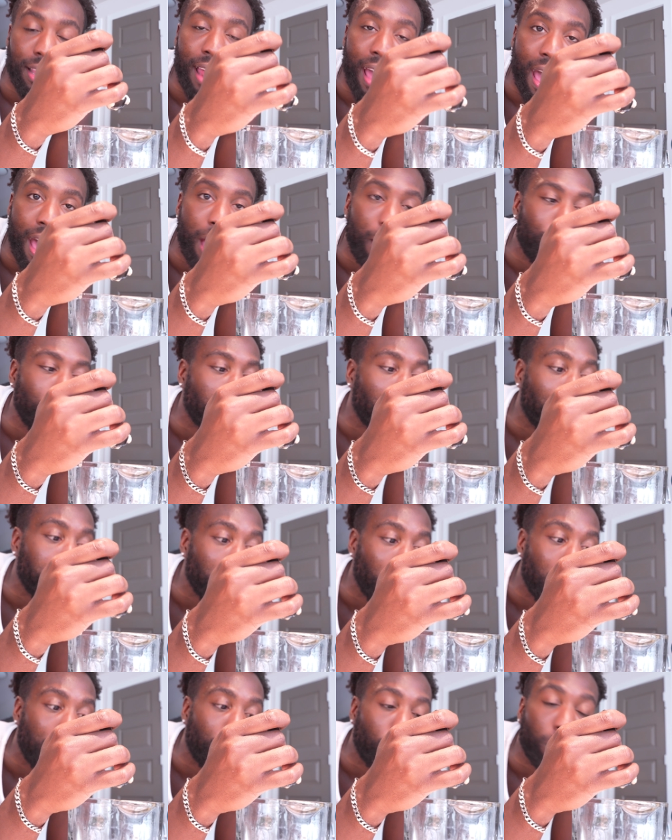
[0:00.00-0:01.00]
and have the
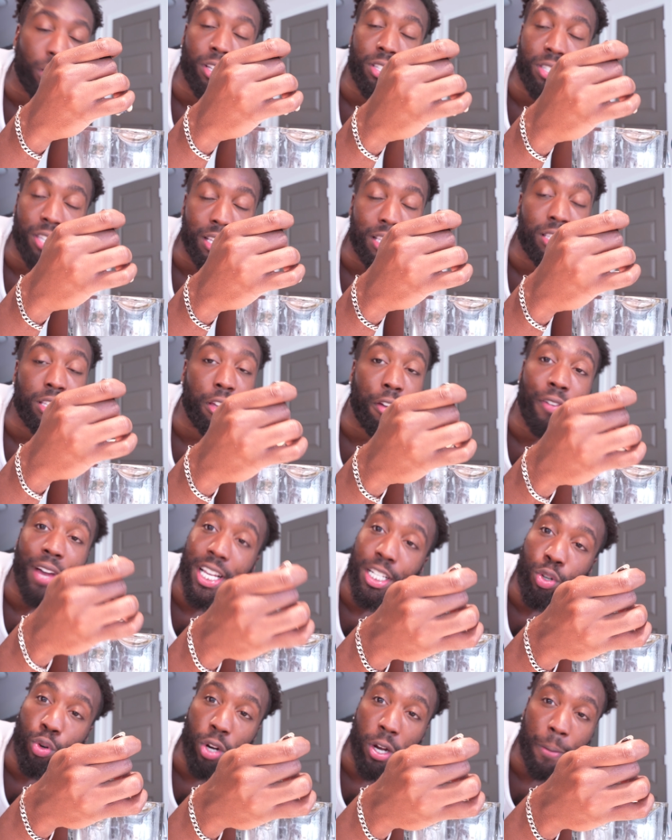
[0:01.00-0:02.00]
flavor and consistency of
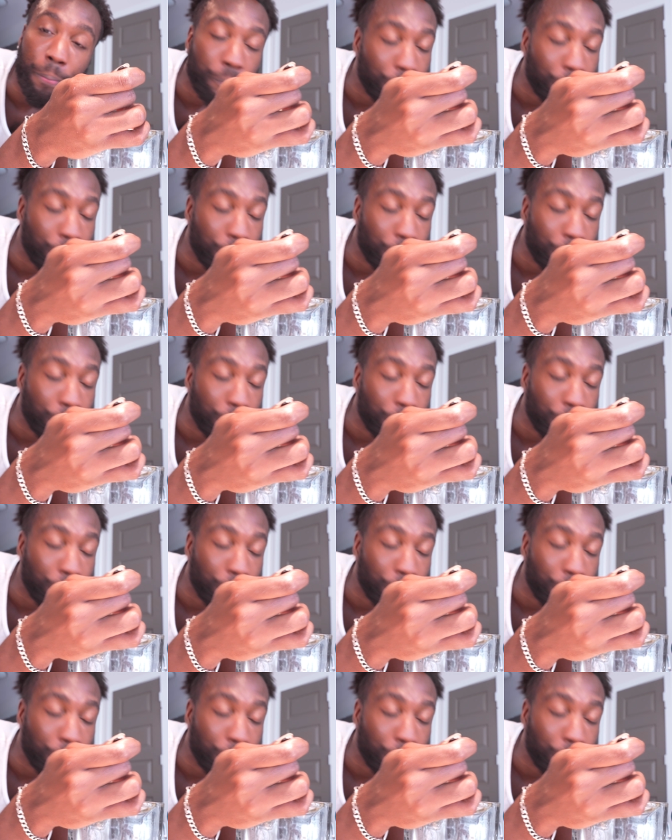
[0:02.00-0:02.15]
ice cream.